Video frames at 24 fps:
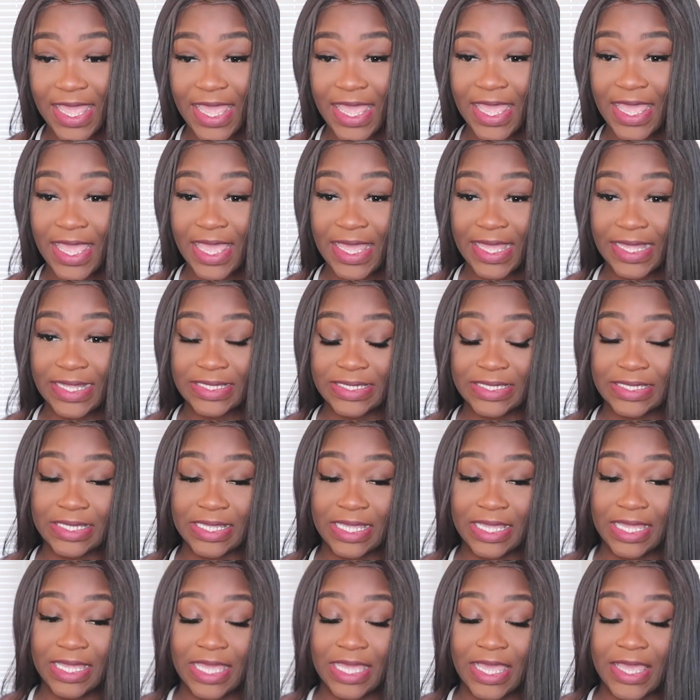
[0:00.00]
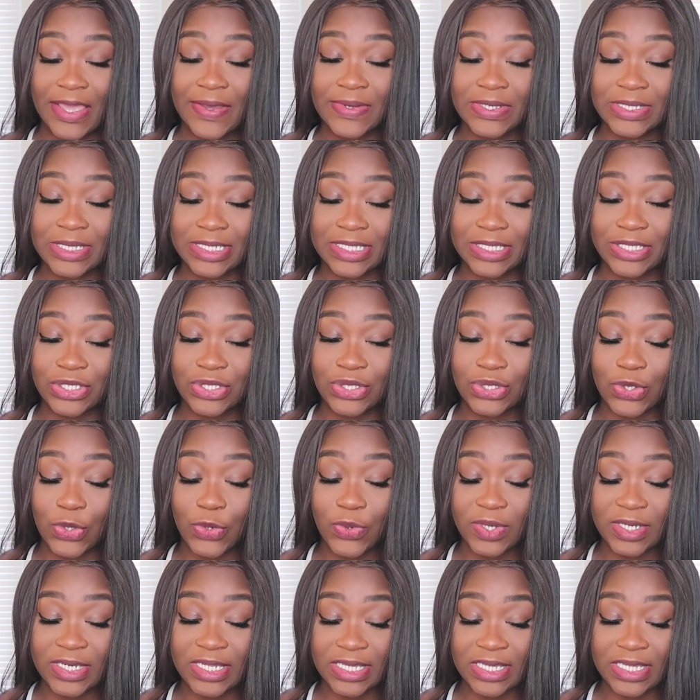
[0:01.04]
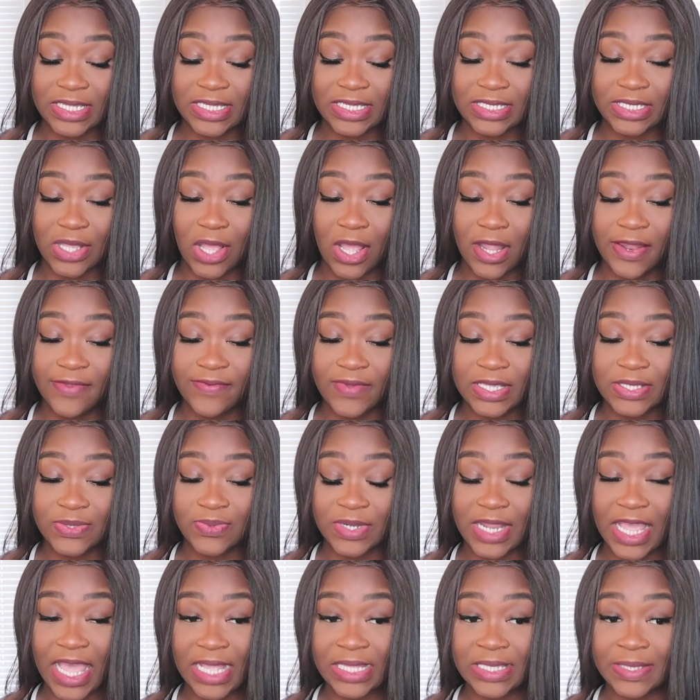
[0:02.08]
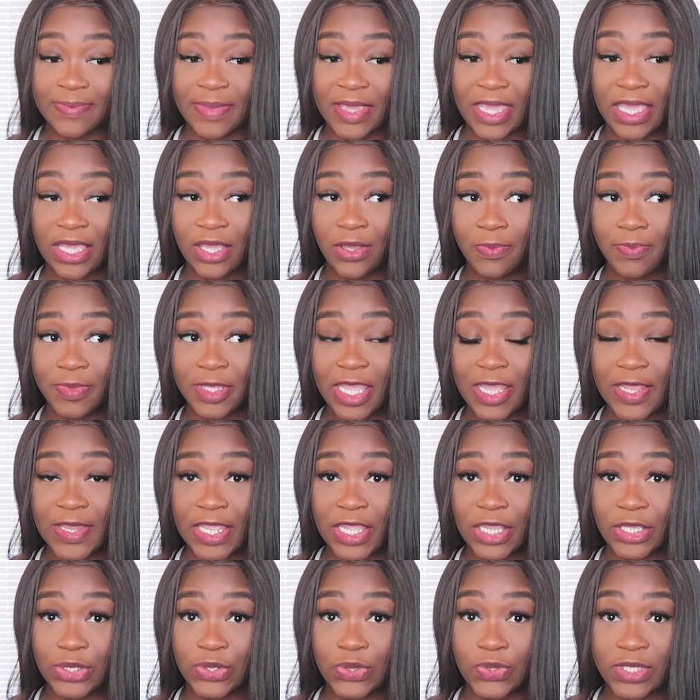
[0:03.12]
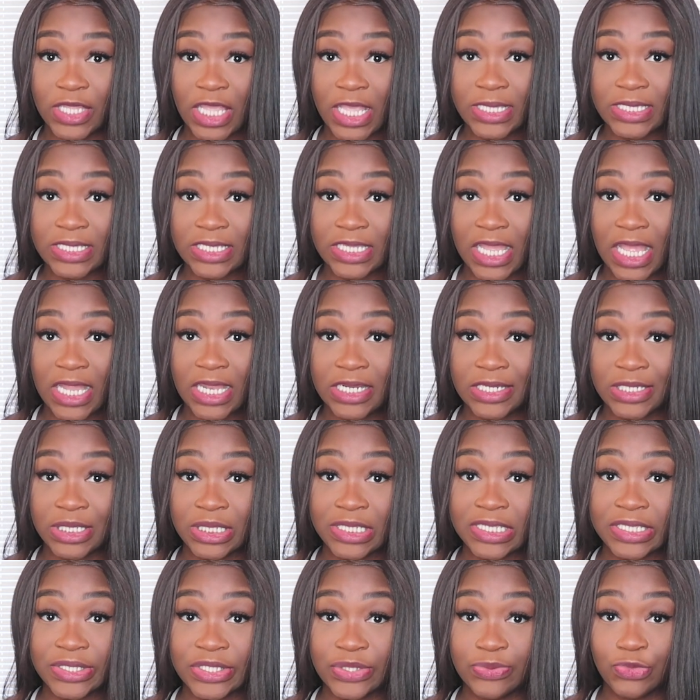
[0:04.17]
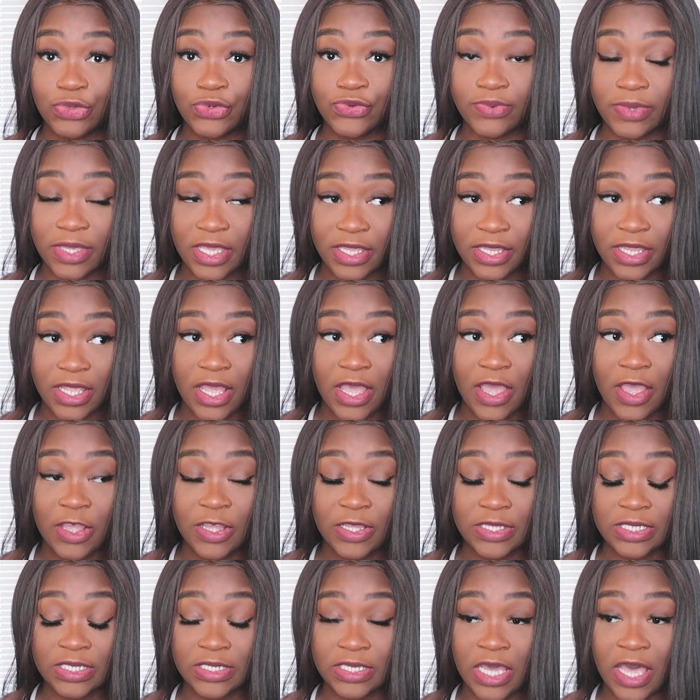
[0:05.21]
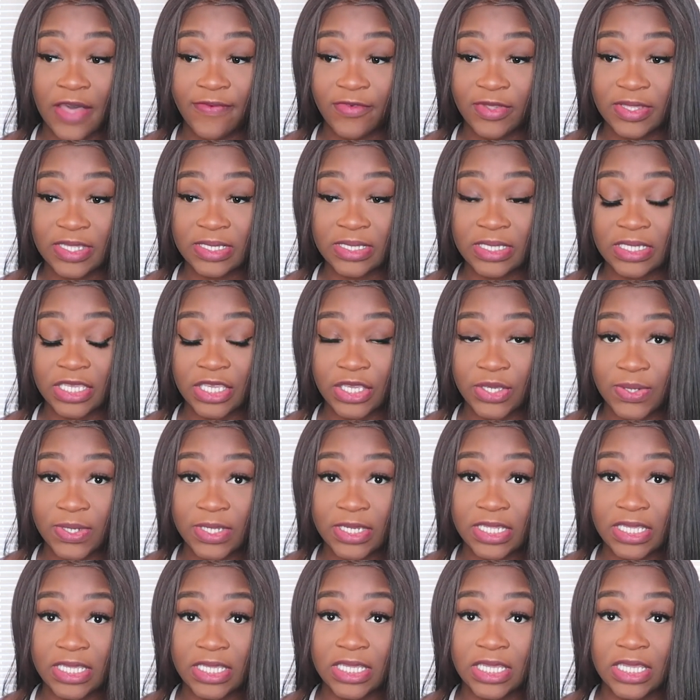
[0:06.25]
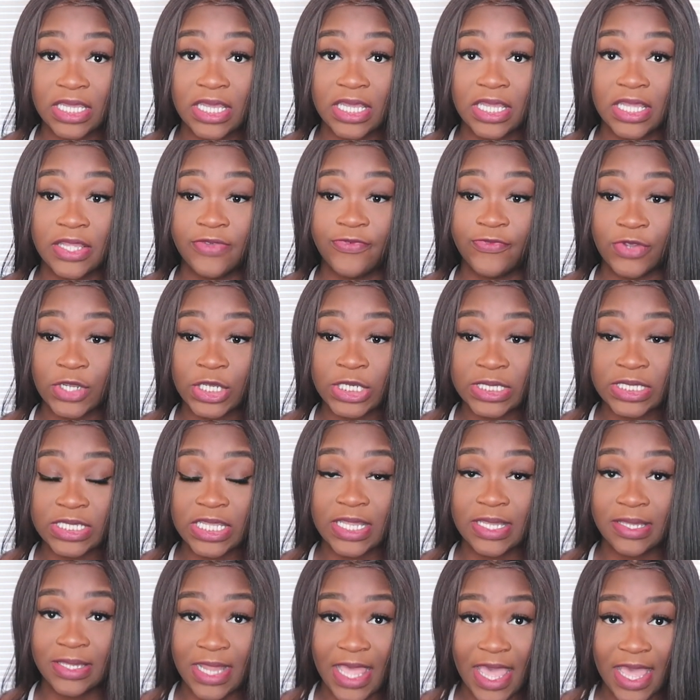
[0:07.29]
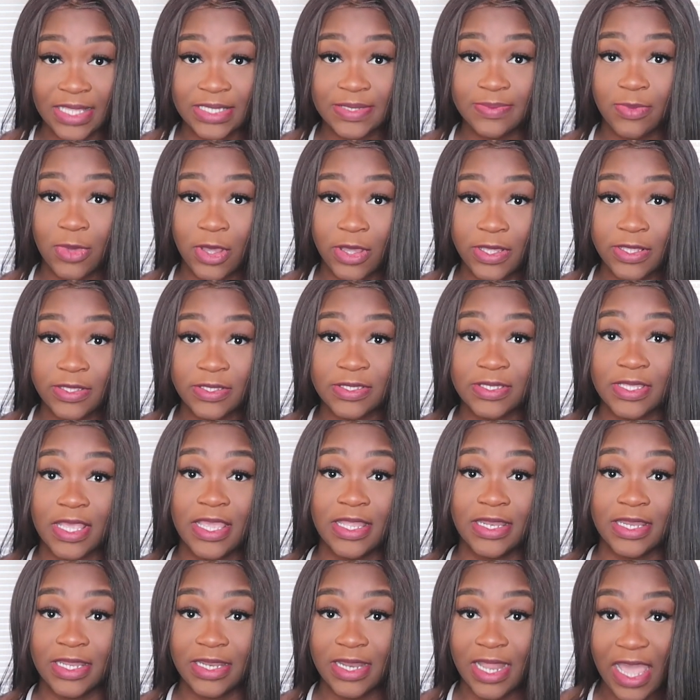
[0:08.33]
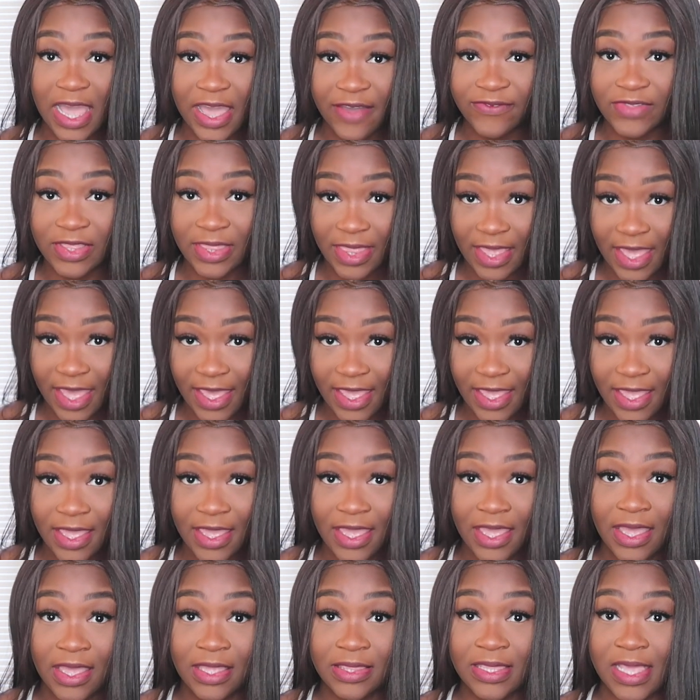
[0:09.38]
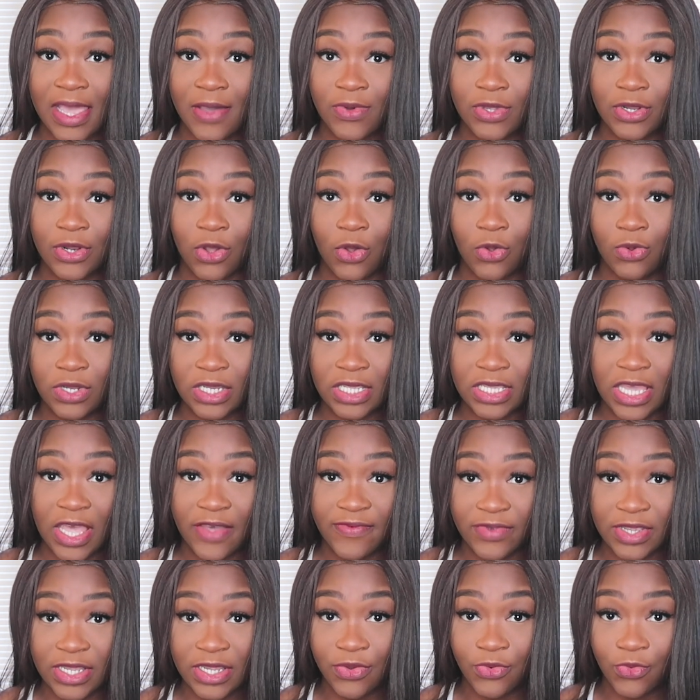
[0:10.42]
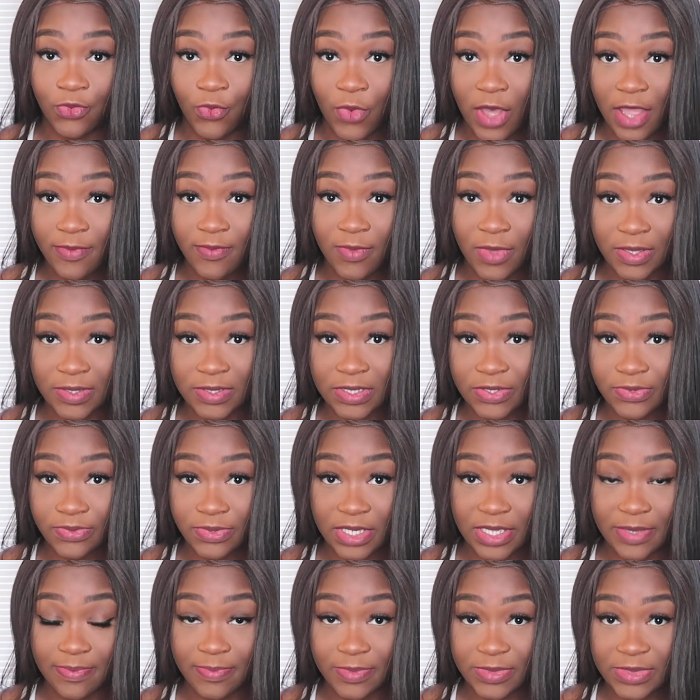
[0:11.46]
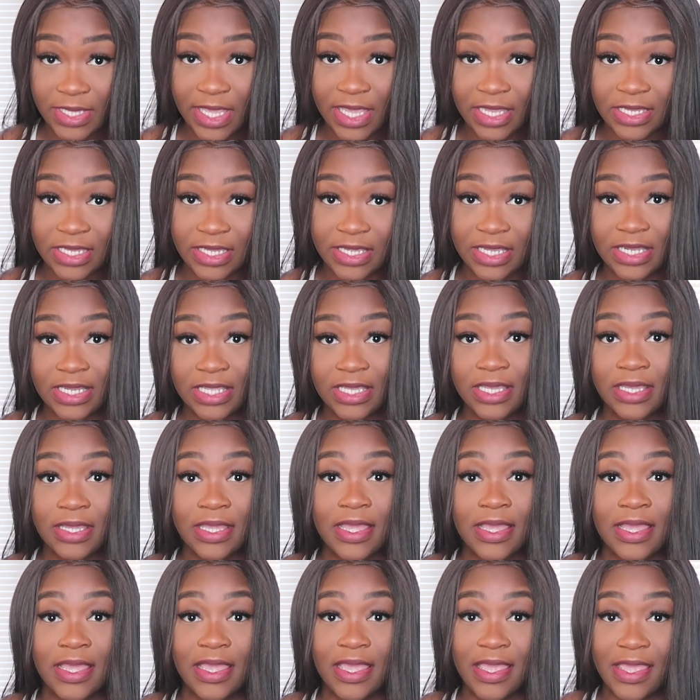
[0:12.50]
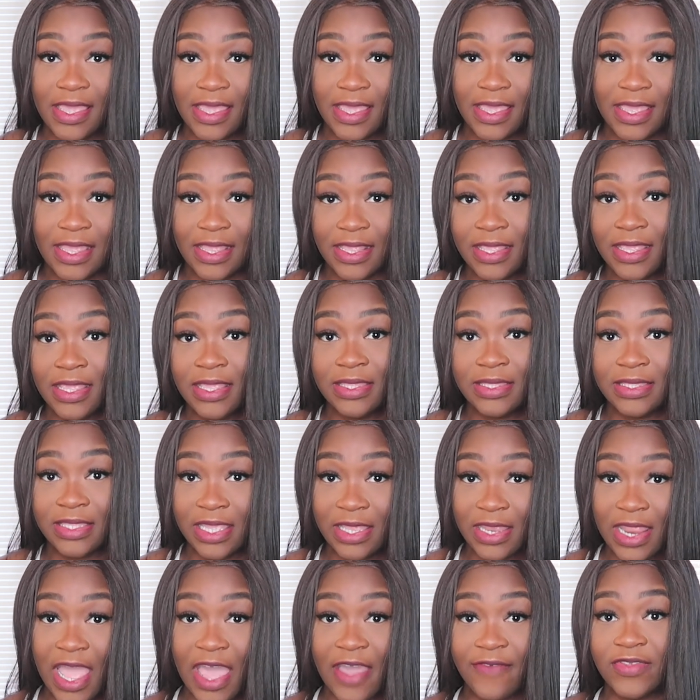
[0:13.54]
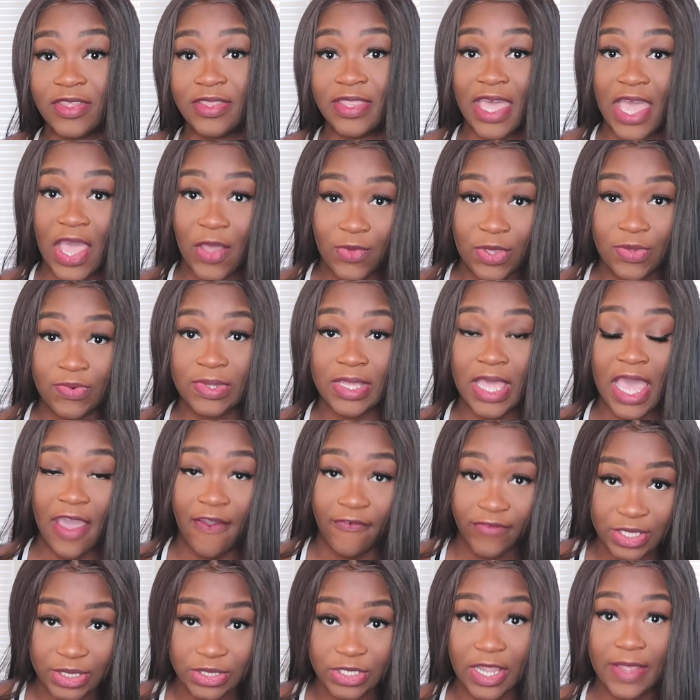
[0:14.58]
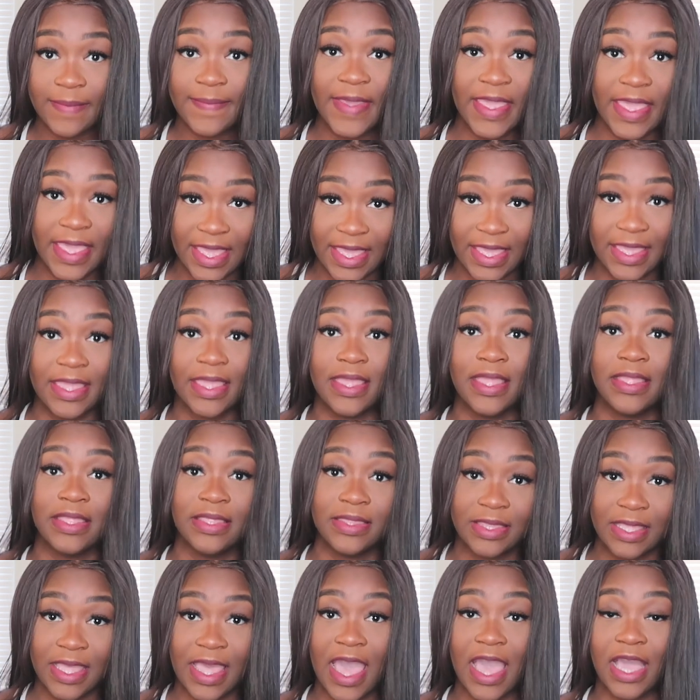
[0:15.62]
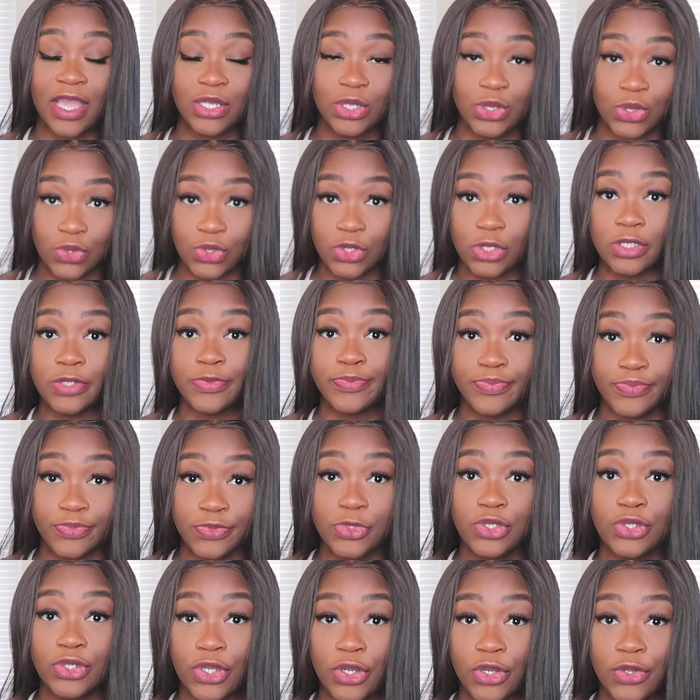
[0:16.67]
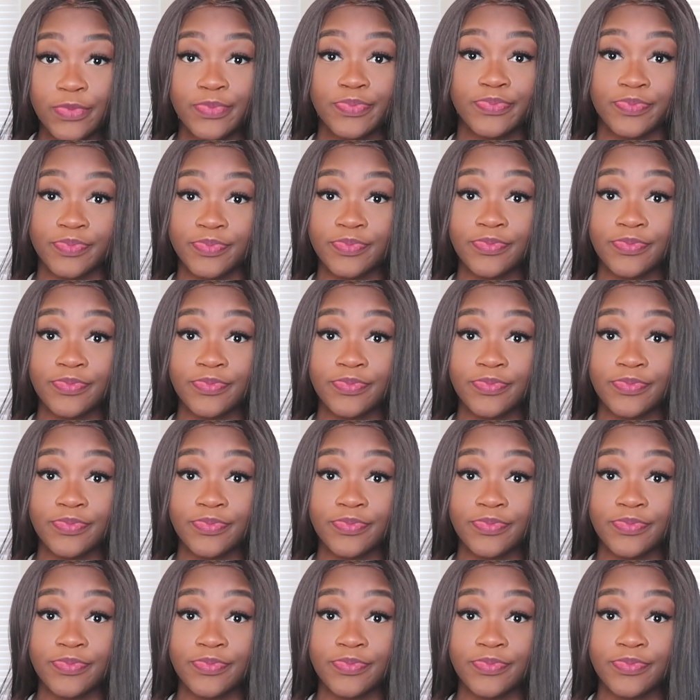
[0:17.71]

And it was just so ridiculous. All of us would have had to pay damn near $2,000 just to move in to cover the security first and last months, and then after that, that would only cover 1 month of rent technically, and then after that we would have to start paying the actual, you know,